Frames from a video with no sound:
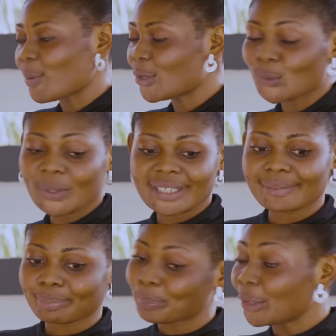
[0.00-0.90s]
I want to go
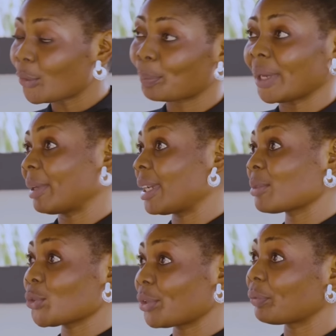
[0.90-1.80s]
and pick up my
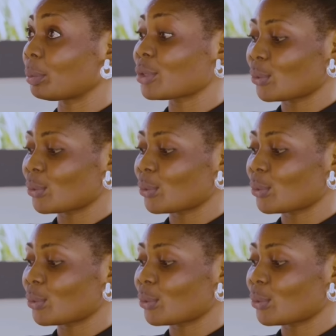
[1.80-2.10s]
madam's children from